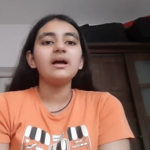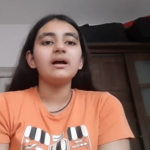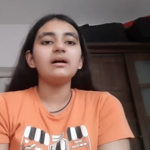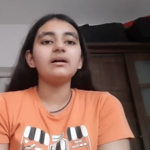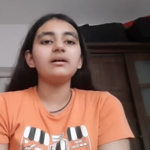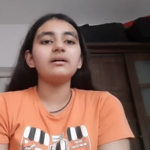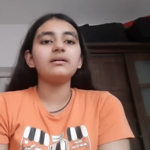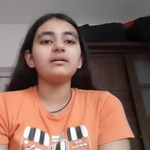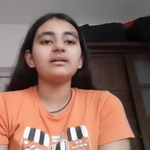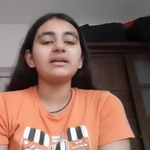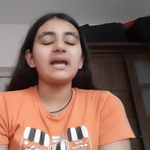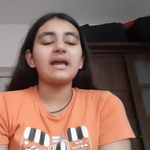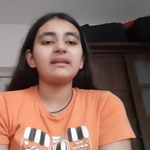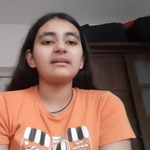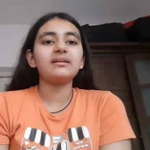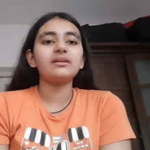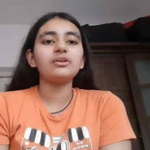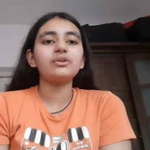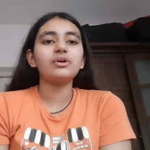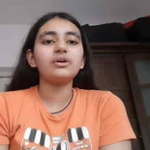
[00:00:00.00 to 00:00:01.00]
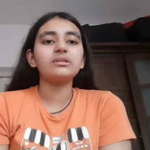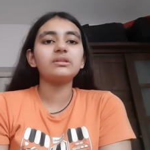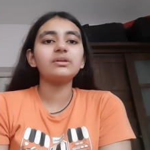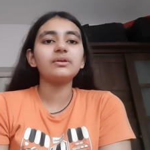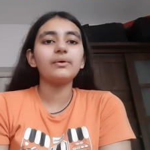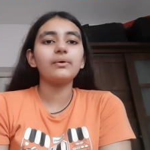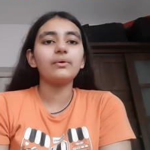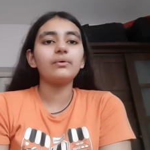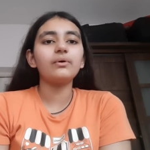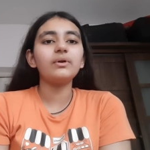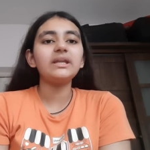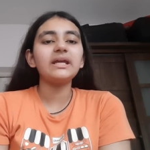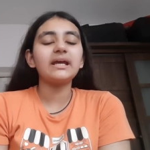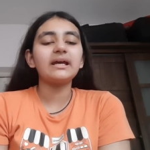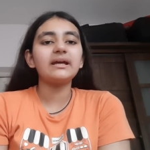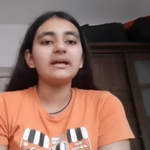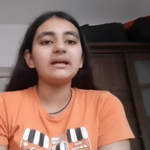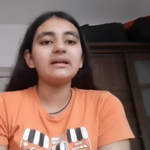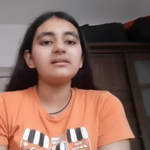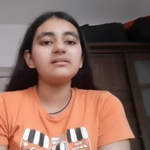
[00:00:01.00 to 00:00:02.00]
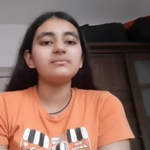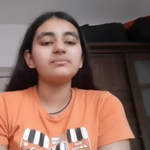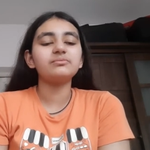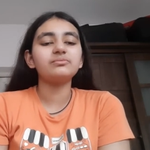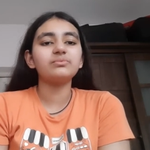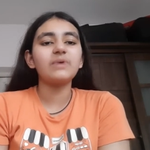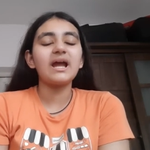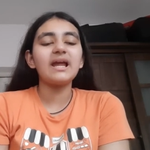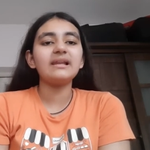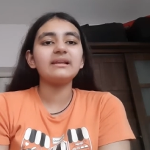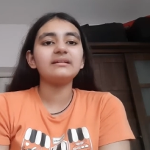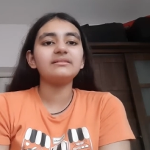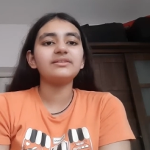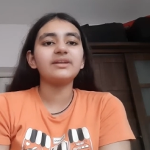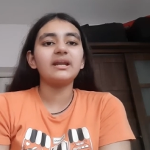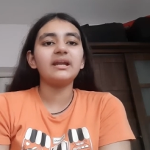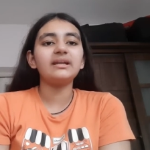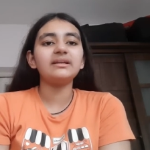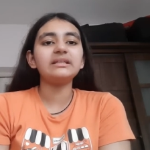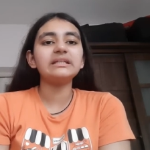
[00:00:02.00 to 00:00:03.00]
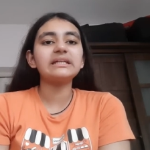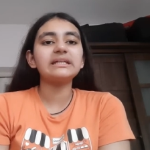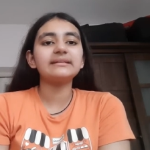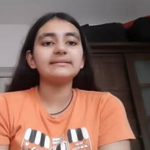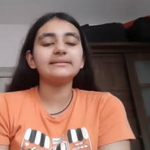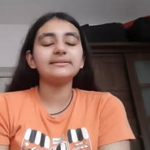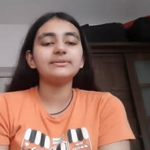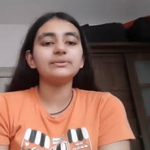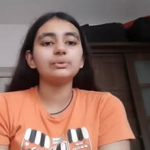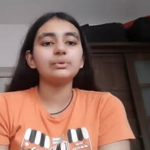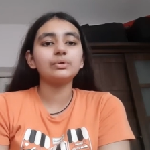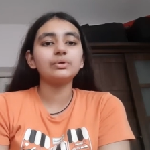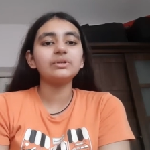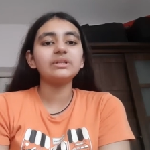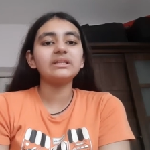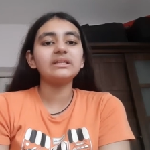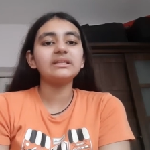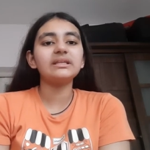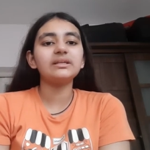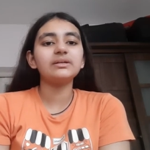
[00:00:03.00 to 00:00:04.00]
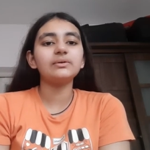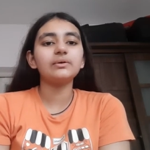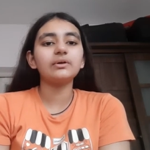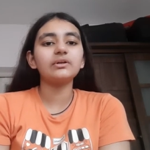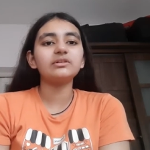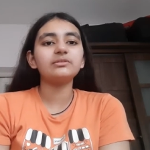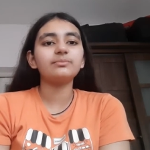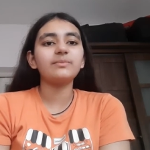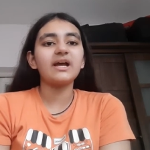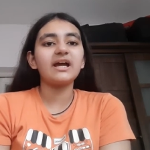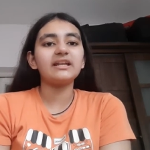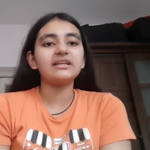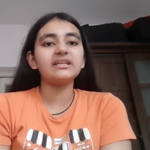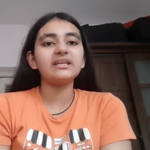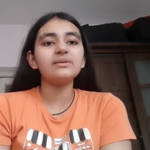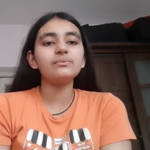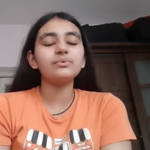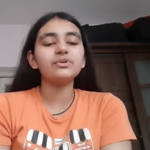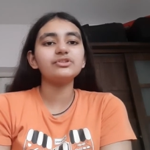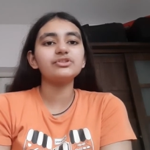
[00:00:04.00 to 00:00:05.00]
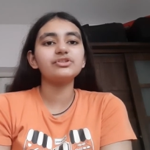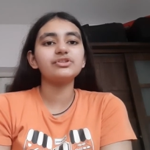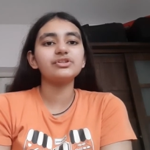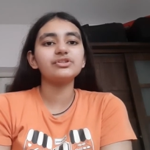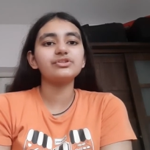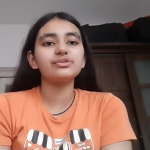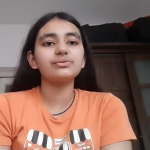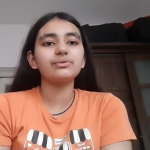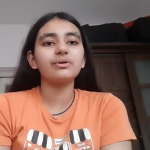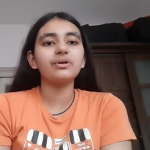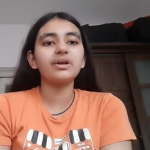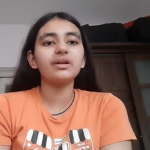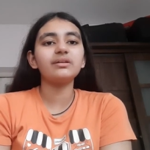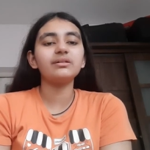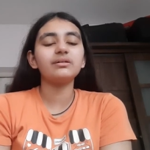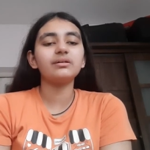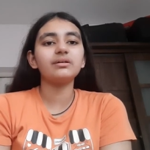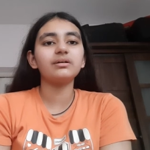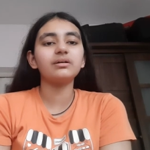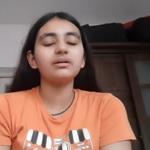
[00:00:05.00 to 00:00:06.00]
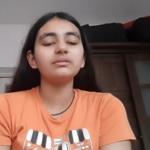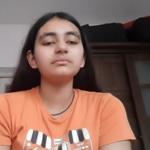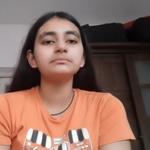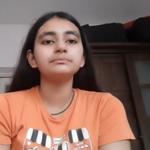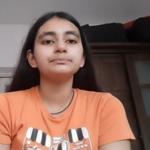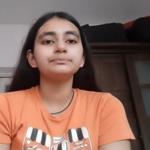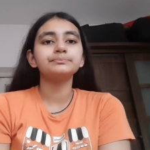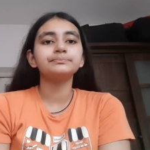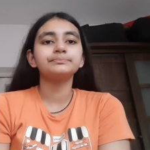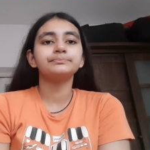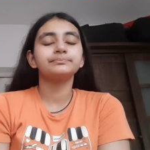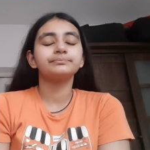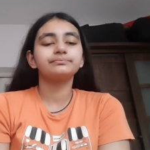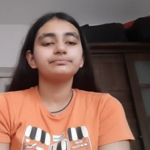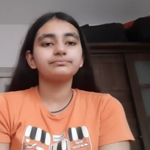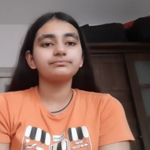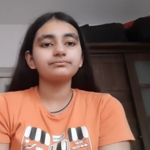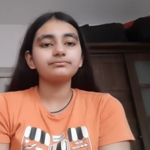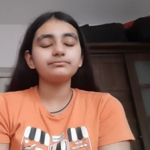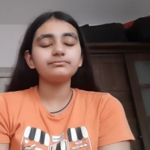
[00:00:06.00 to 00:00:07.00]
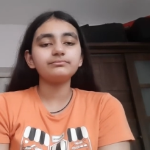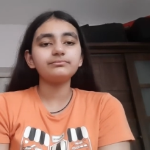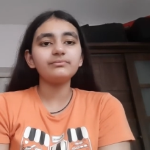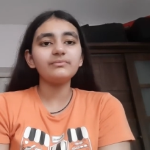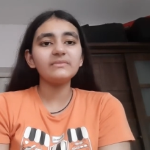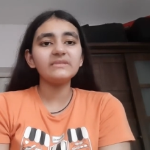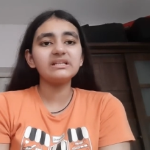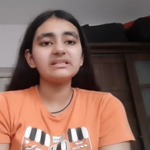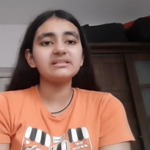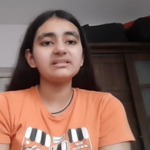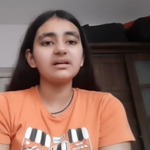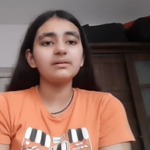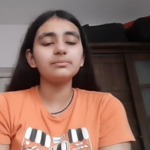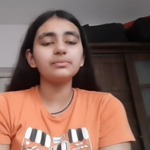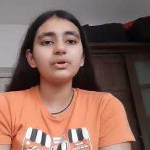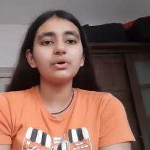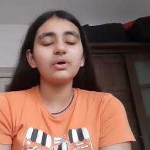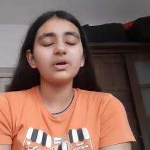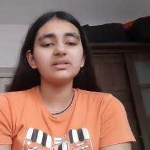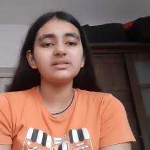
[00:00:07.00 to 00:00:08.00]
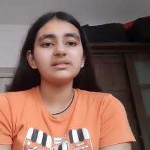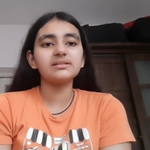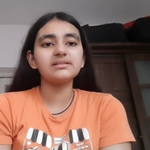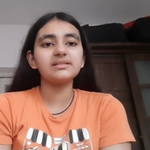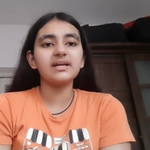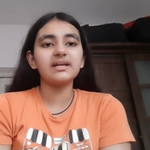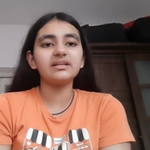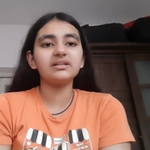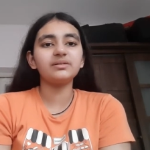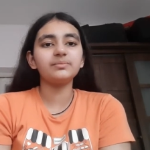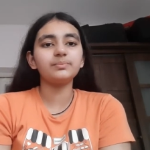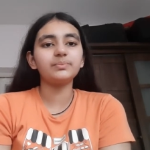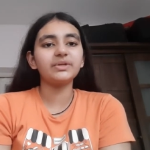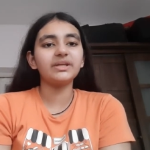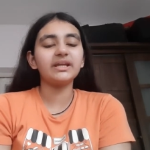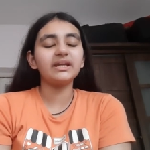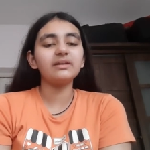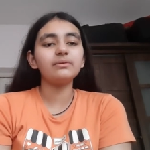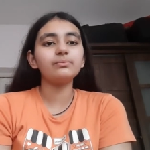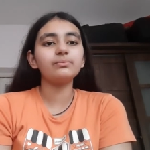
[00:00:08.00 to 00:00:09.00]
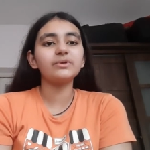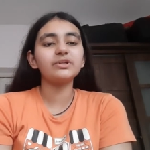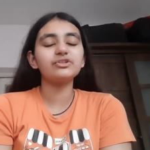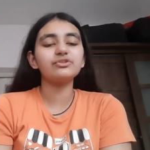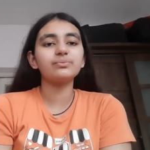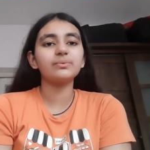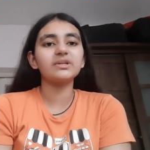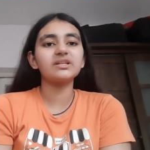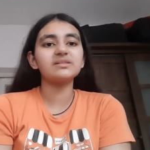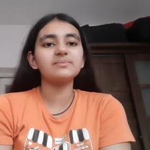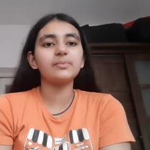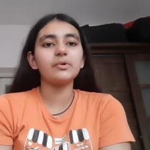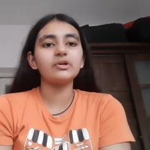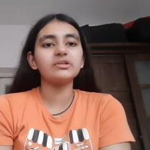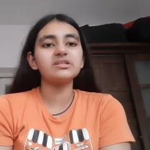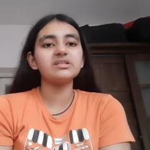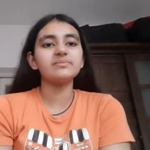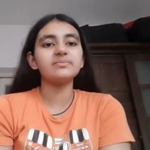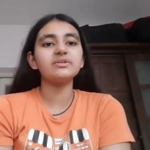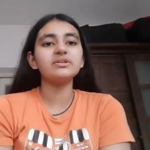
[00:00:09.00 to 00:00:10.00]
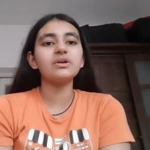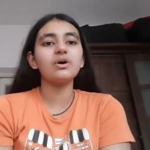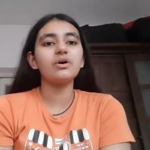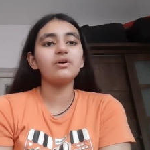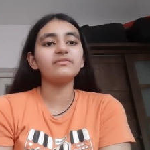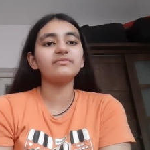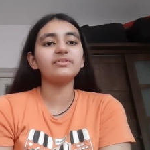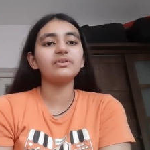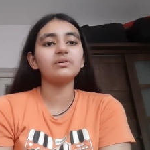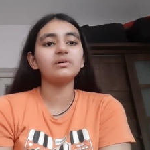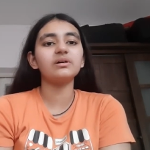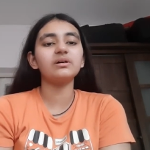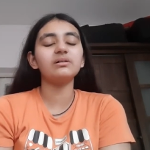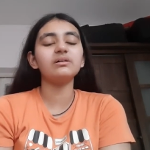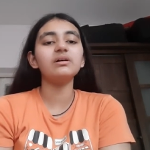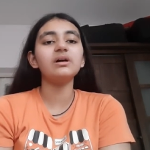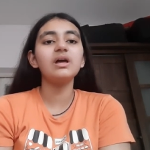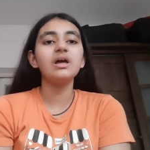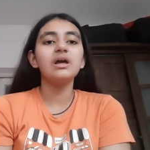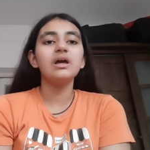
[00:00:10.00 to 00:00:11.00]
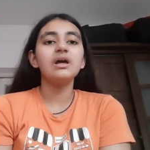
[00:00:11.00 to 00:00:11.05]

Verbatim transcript: uh, Cadogan got the code, and while trying to get the code, he hurt Mary, which destroyed her some cords inside her brain, which were responsible of her